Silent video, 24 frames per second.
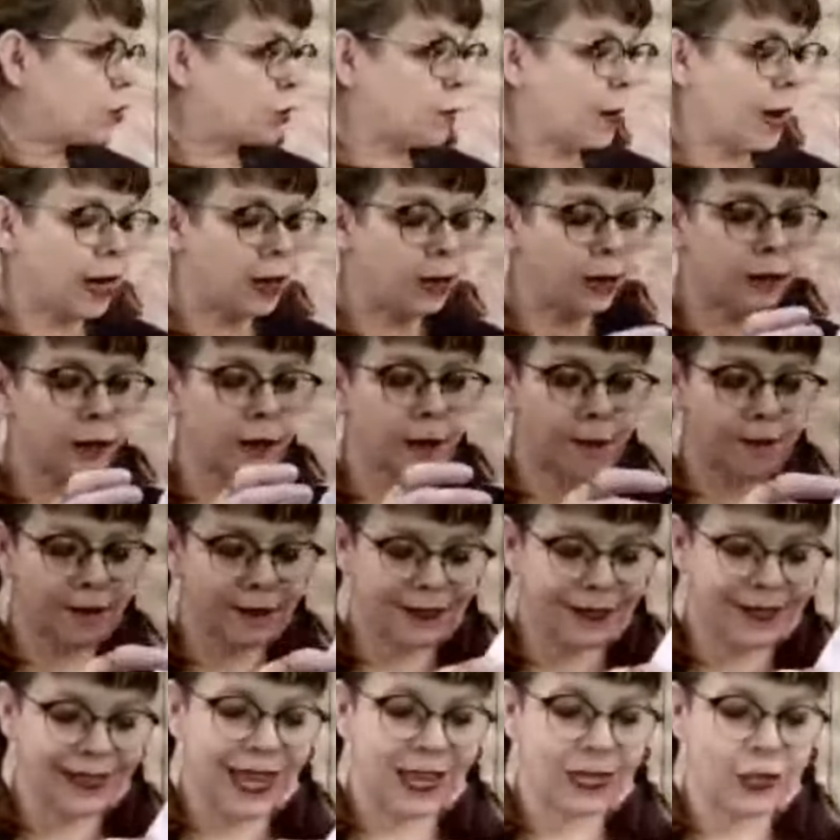pattern.
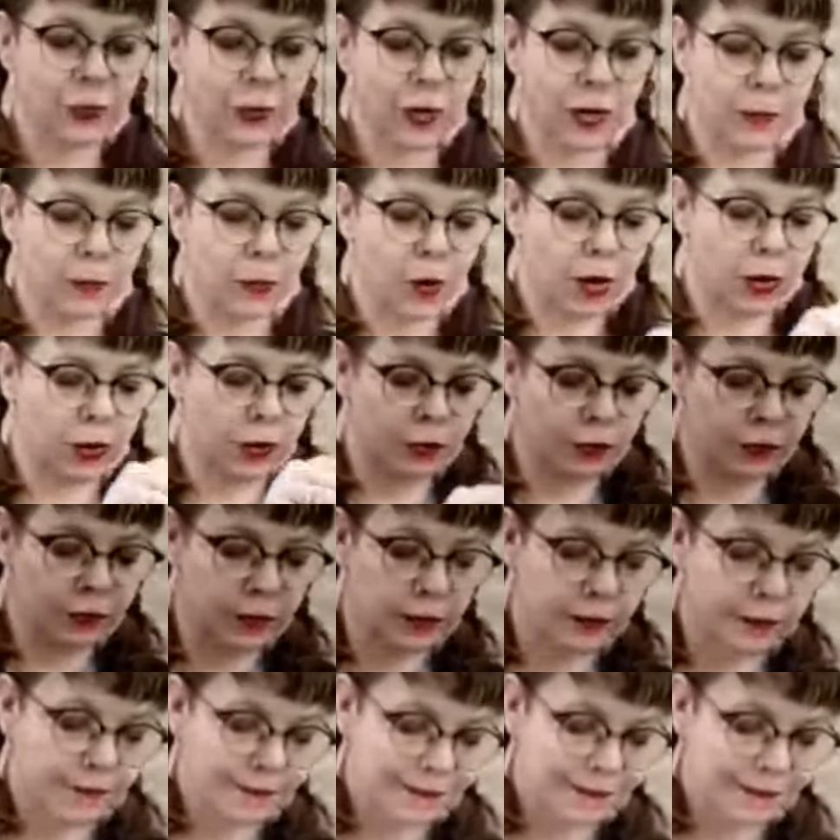That's what I brought over.